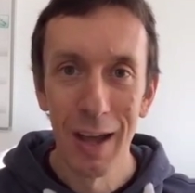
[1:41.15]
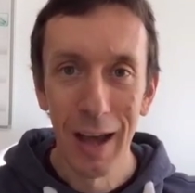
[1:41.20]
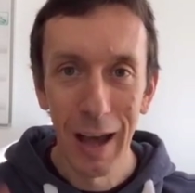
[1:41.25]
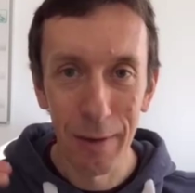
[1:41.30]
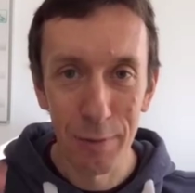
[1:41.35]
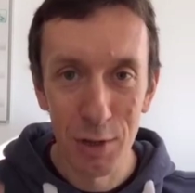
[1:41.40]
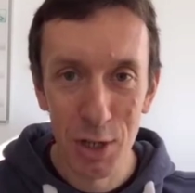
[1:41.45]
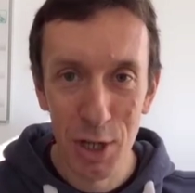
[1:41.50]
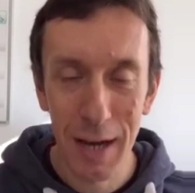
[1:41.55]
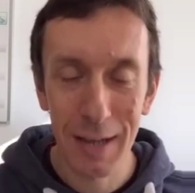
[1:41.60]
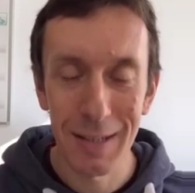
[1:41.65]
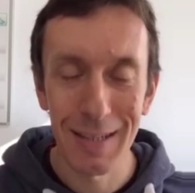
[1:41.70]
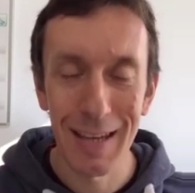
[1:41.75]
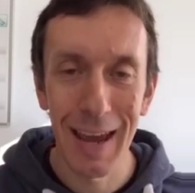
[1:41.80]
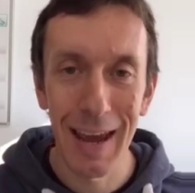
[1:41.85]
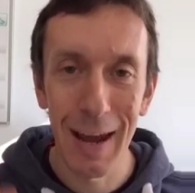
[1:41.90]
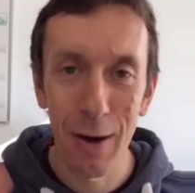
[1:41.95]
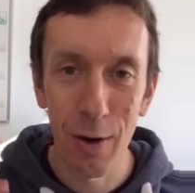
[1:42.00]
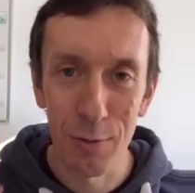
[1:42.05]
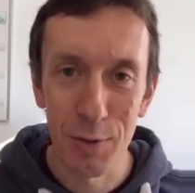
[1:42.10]
I've checked it
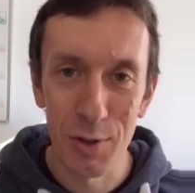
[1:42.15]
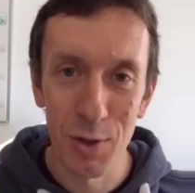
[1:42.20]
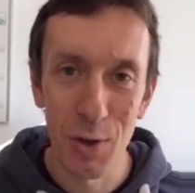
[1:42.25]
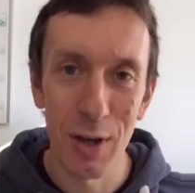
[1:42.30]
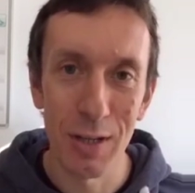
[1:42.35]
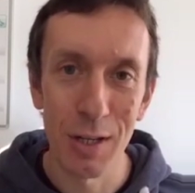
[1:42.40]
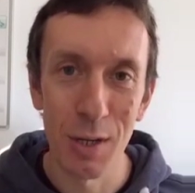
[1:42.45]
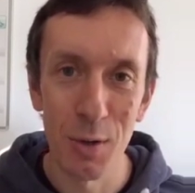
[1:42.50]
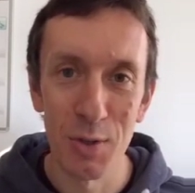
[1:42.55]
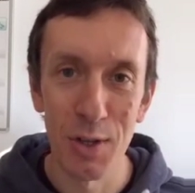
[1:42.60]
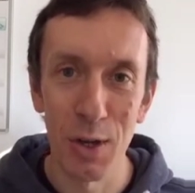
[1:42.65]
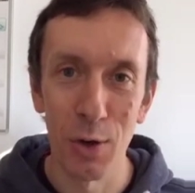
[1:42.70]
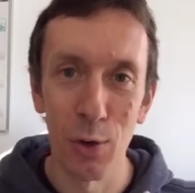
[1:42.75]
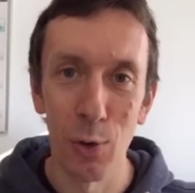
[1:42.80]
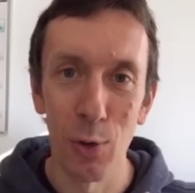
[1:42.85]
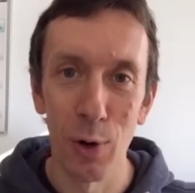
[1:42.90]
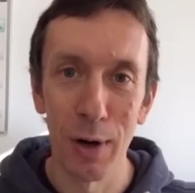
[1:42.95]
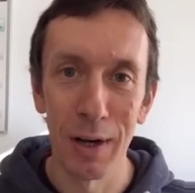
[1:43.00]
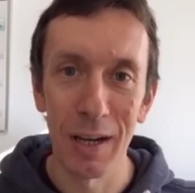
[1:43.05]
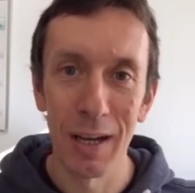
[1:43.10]
out. I've started using it
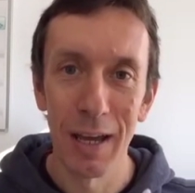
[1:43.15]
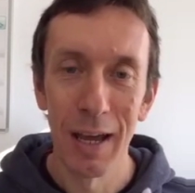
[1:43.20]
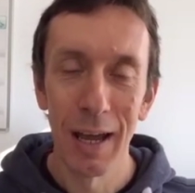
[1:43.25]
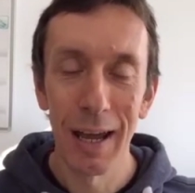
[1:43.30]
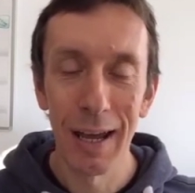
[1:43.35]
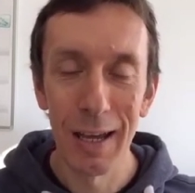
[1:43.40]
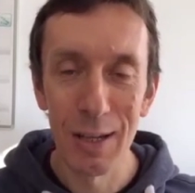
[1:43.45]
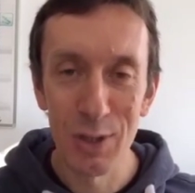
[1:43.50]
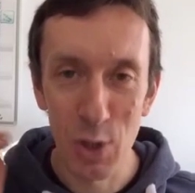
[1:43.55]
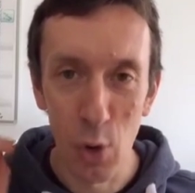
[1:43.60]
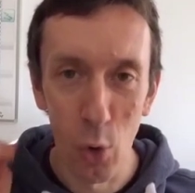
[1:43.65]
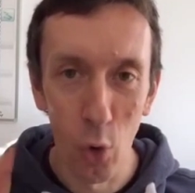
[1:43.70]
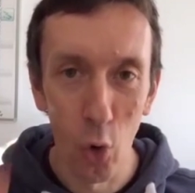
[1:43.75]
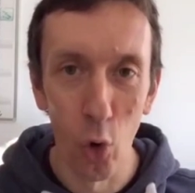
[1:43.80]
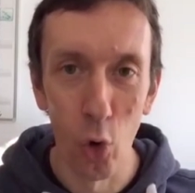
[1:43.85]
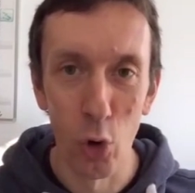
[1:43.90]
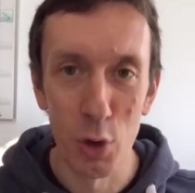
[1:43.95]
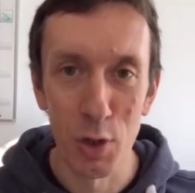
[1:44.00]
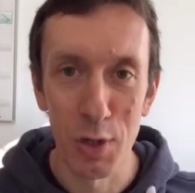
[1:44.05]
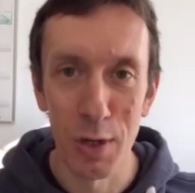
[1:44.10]
already. It's
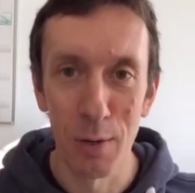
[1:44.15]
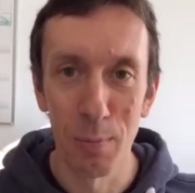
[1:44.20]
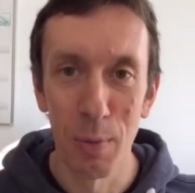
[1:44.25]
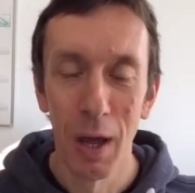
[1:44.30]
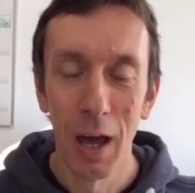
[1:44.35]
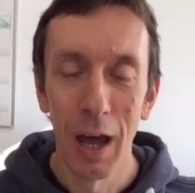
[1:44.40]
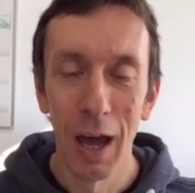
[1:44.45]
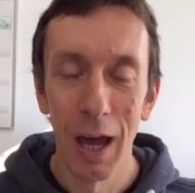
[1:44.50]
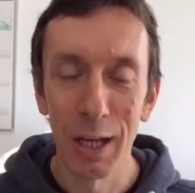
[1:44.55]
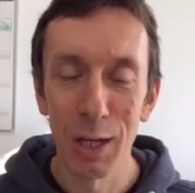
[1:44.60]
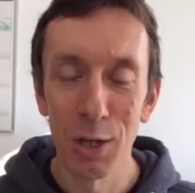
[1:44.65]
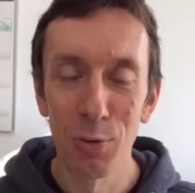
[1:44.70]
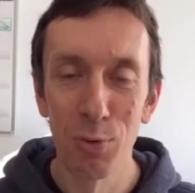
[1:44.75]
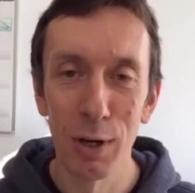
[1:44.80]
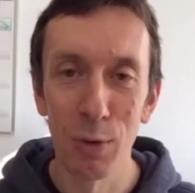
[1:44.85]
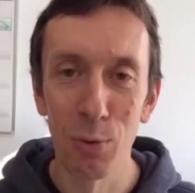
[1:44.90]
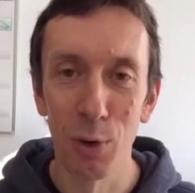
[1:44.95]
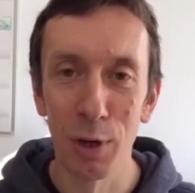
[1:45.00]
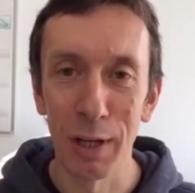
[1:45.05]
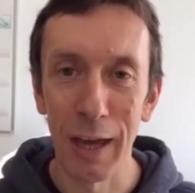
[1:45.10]
awesome. You
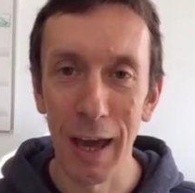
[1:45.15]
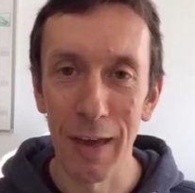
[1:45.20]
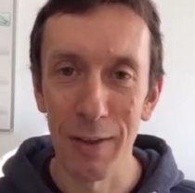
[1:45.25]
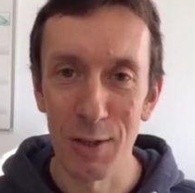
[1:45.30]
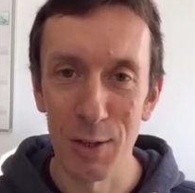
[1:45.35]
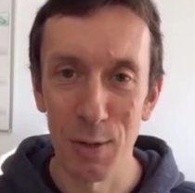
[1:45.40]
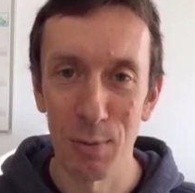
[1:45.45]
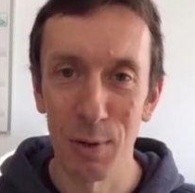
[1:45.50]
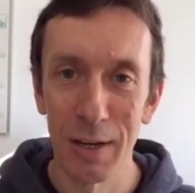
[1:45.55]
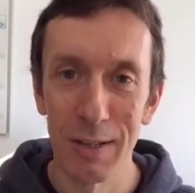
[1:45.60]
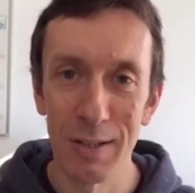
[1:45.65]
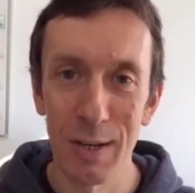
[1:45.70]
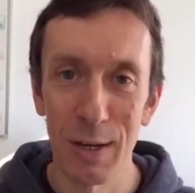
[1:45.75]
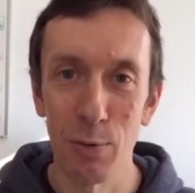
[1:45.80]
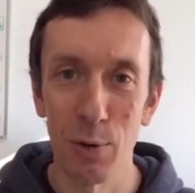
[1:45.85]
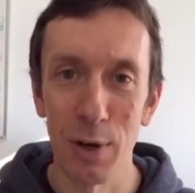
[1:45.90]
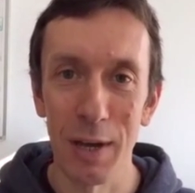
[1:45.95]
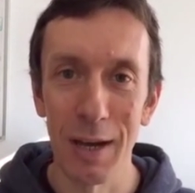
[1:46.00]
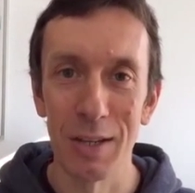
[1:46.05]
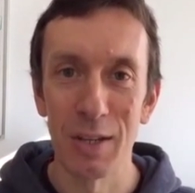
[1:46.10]
really want to get this. I'm going to tell you
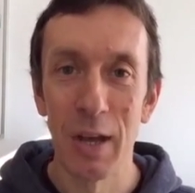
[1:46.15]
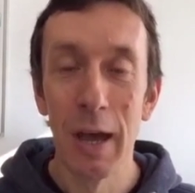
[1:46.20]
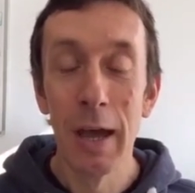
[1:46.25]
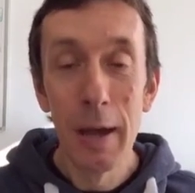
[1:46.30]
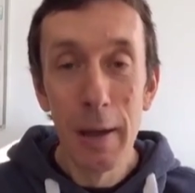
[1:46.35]
what it is.